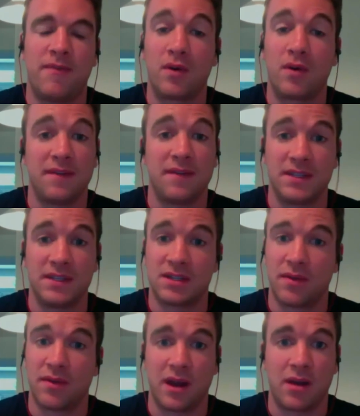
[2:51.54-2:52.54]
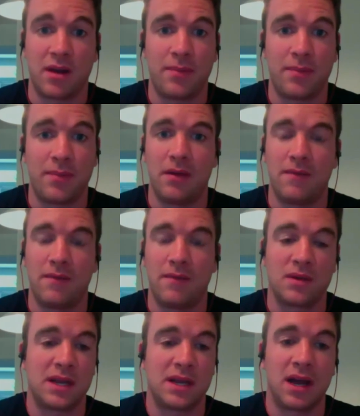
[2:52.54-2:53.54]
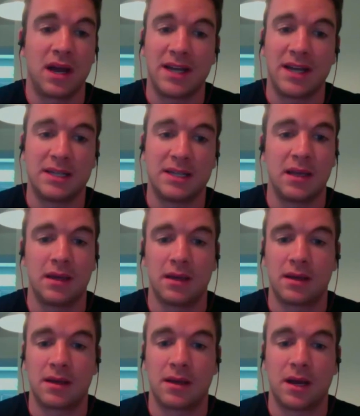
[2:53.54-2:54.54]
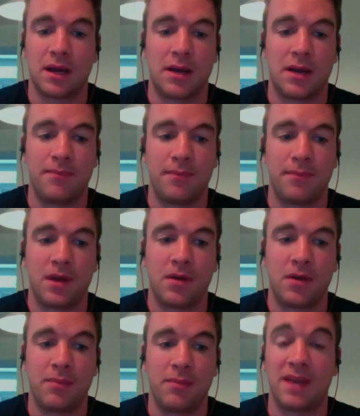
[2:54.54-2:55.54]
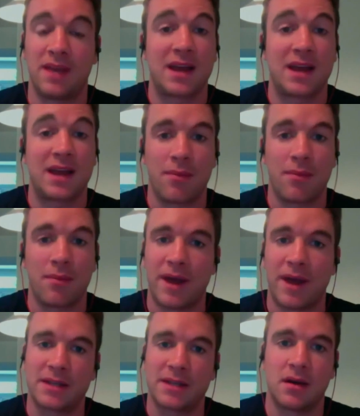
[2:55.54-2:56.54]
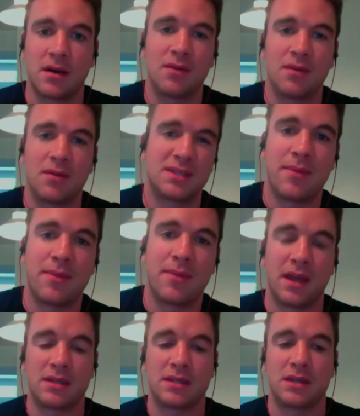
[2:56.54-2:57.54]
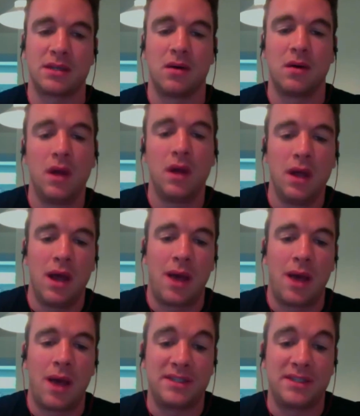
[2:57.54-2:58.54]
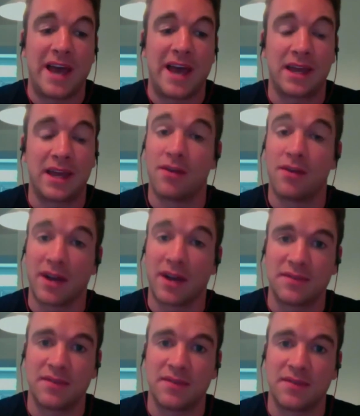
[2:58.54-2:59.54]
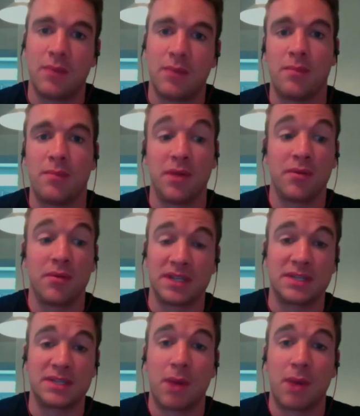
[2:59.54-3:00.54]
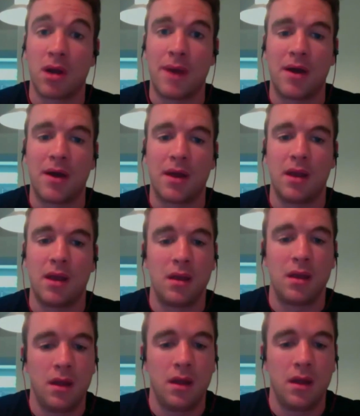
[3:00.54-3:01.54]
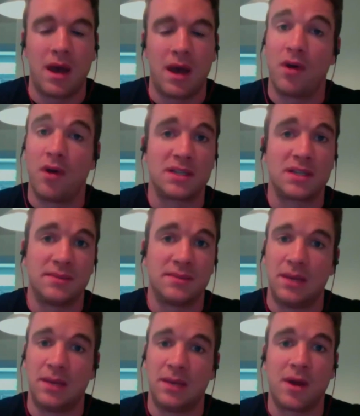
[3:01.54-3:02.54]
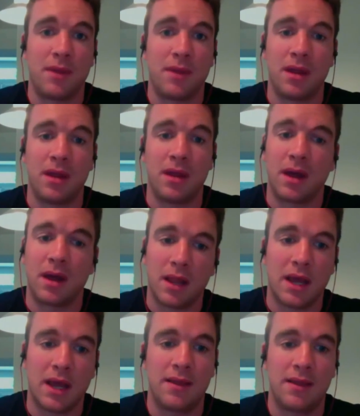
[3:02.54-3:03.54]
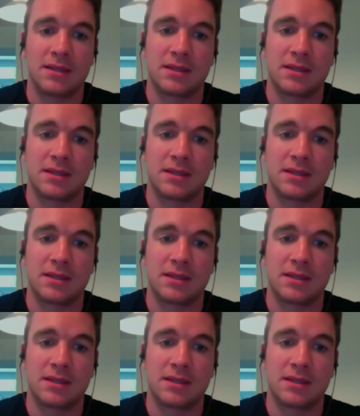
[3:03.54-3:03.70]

focus on physical therapy, focus on icing, being at the chiropractor, all those type of things. So I'm going to attack it aggressively, but be really smart about it. And I have an awesome team around me here in LA